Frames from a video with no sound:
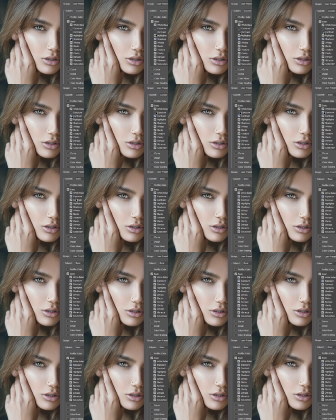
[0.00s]

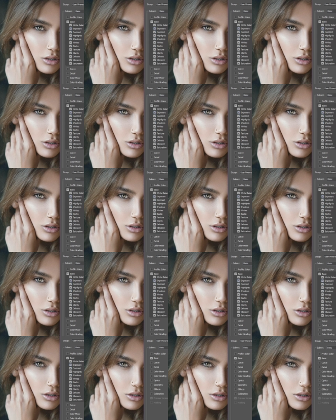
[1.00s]

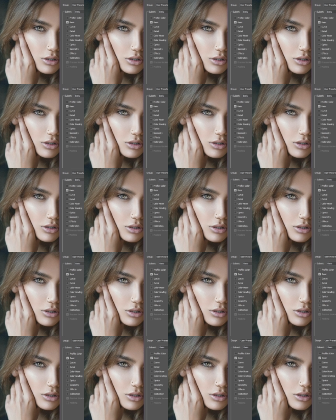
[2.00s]

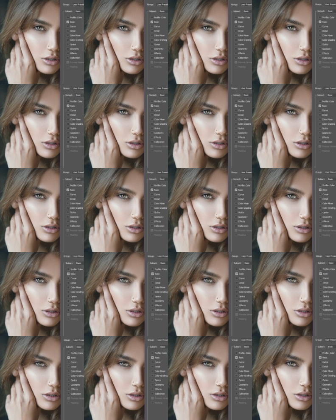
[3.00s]

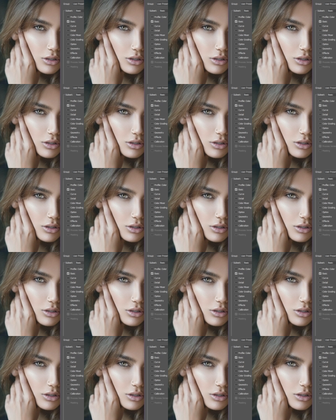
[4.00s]
[no speech]